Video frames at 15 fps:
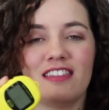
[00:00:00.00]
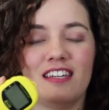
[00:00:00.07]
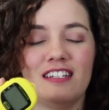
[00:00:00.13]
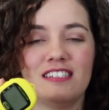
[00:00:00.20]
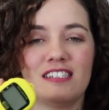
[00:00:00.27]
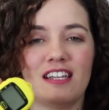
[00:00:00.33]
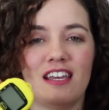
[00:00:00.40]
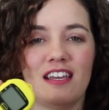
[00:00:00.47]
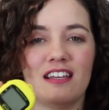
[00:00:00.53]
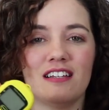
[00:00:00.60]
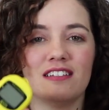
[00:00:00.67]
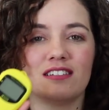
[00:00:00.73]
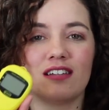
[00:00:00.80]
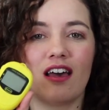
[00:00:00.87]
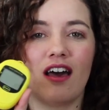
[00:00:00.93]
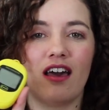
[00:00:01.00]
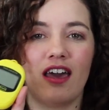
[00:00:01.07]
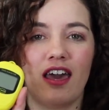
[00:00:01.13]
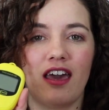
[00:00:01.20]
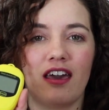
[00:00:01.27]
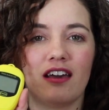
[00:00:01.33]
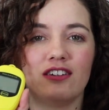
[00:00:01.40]
This is is
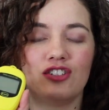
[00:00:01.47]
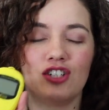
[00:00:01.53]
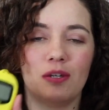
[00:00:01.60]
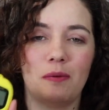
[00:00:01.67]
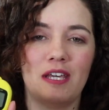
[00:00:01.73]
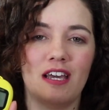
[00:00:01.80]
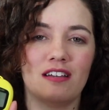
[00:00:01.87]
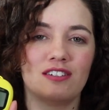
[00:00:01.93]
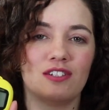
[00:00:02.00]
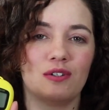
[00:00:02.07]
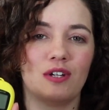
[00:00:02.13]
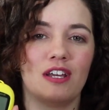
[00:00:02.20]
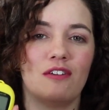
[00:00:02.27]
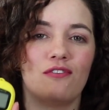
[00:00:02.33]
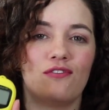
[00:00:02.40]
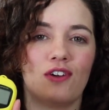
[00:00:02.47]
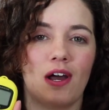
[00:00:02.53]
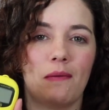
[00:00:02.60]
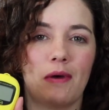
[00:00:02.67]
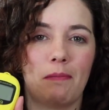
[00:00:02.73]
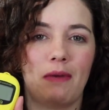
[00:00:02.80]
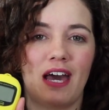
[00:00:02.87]
a GPS unit
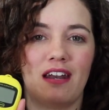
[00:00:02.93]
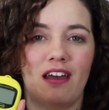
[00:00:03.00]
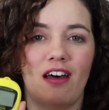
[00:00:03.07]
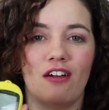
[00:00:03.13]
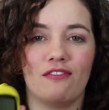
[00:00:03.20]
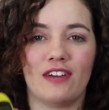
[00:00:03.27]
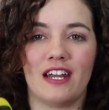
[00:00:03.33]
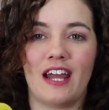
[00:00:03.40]
from Bad Elf.